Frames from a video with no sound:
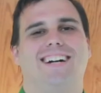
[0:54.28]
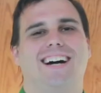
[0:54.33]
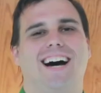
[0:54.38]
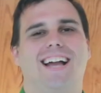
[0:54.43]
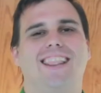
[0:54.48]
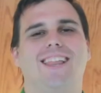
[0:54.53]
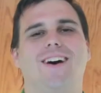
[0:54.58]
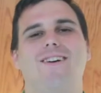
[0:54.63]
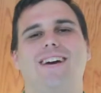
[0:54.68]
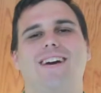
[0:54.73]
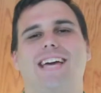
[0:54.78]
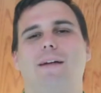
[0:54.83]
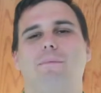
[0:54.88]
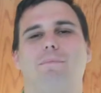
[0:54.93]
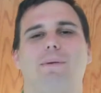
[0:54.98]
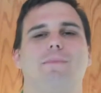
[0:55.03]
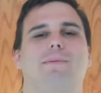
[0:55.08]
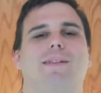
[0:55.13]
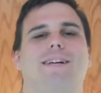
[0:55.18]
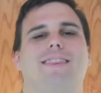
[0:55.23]
Hello
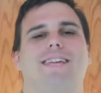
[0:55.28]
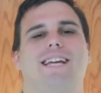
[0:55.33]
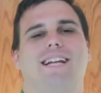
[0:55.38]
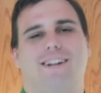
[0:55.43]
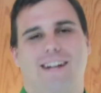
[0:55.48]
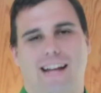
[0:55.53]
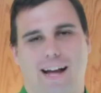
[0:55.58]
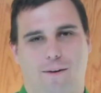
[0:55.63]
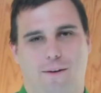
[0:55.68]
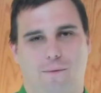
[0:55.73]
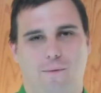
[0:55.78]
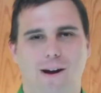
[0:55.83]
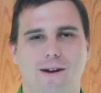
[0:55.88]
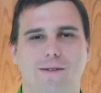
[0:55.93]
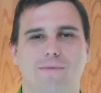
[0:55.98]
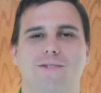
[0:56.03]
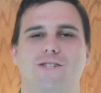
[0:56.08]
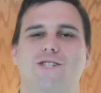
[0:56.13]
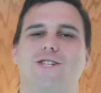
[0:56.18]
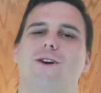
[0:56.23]
again, people of the internet.
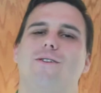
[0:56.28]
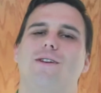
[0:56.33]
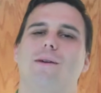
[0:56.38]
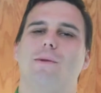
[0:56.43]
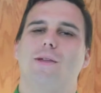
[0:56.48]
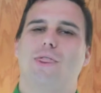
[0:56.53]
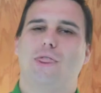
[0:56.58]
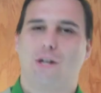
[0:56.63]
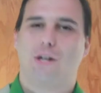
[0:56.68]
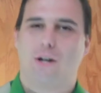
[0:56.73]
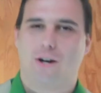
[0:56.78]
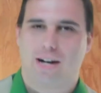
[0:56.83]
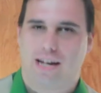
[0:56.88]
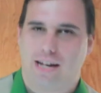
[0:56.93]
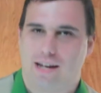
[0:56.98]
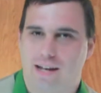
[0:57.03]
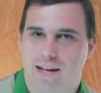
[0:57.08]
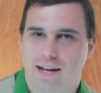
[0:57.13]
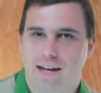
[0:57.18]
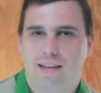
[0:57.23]
Welcome to show number 30.
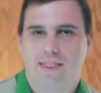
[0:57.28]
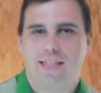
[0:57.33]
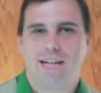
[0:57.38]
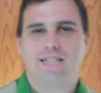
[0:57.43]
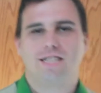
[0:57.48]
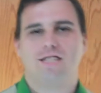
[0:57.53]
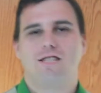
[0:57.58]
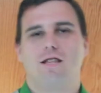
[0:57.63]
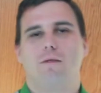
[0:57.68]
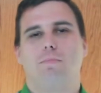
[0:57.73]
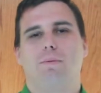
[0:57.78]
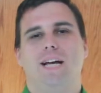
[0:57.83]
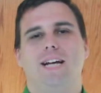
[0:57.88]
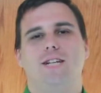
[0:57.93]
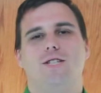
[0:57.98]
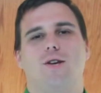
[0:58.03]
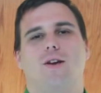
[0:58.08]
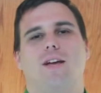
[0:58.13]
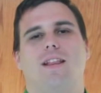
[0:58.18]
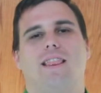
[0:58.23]
This is the
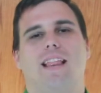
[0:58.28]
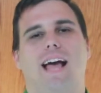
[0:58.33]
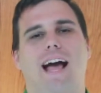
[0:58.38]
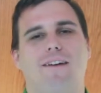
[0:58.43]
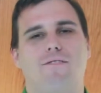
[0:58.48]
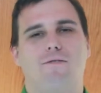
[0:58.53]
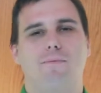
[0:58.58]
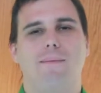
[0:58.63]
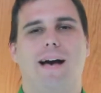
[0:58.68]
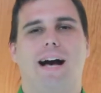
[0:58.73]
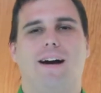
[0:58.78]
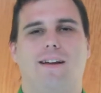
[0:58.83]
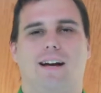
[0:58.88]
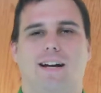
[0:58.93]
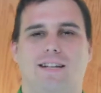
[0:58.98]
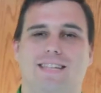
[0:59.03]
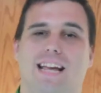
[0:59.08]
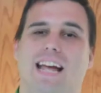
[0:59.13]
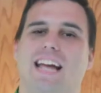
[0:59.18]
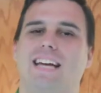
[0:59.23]
place you can laugh about
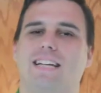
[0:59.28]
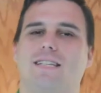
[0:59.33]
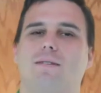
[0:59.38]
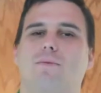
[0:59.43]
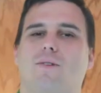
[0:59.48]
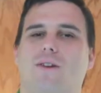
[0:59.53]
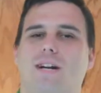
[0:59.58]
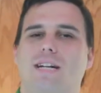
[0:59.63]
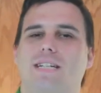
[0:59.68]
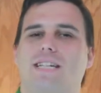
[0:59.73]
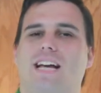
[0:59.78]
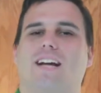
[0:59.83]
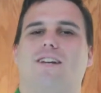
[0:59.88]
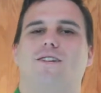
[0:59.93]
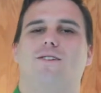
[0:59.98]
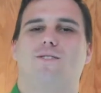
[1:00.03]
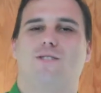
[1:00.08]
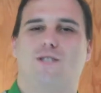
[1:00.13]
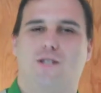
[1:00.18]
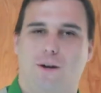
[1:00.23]
us and get some green tech
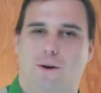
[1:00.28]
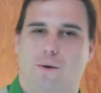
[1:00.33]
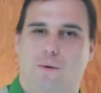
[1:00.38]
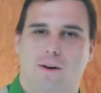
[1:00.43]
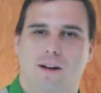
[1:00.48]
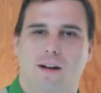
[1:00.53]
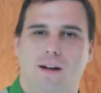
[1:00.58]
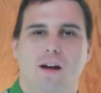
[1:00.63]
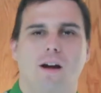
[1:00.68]
news too.